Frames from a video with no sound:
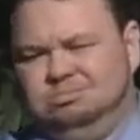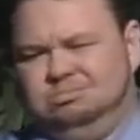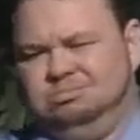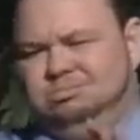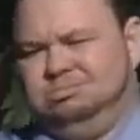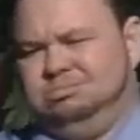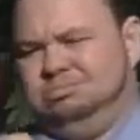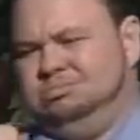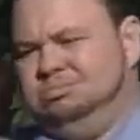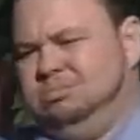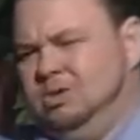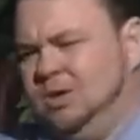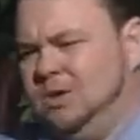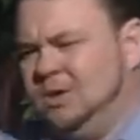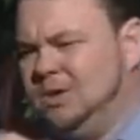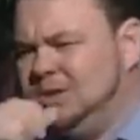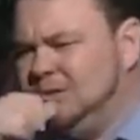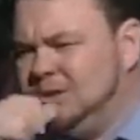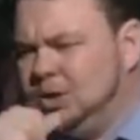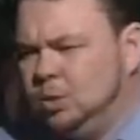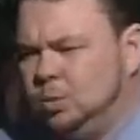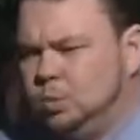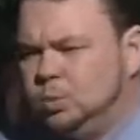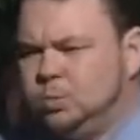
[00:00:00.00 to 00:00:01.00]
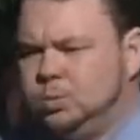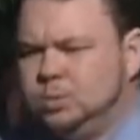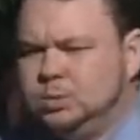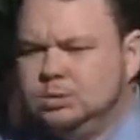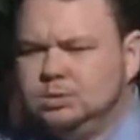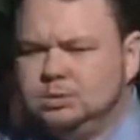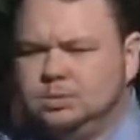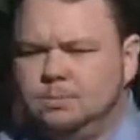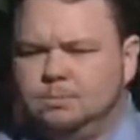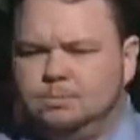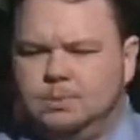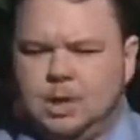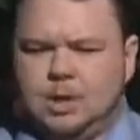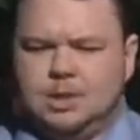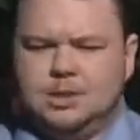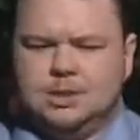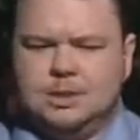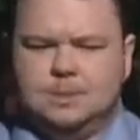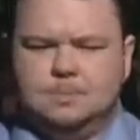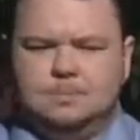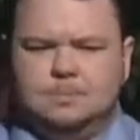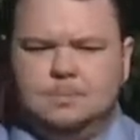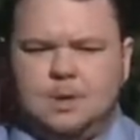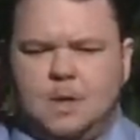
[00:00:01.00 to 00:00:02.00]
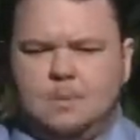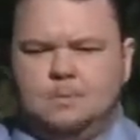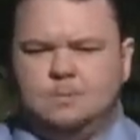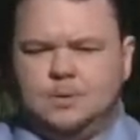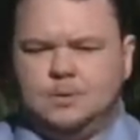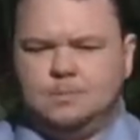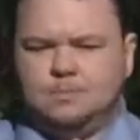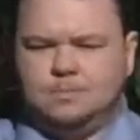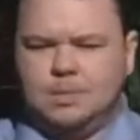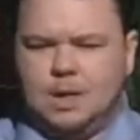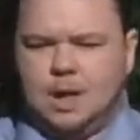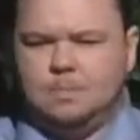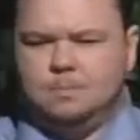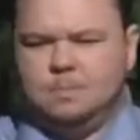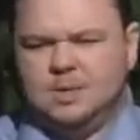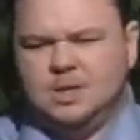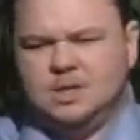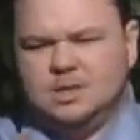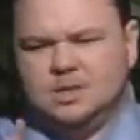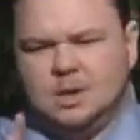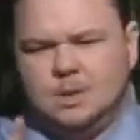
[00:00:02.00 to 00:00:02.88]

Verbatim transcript: and deaf women did fight and send letters,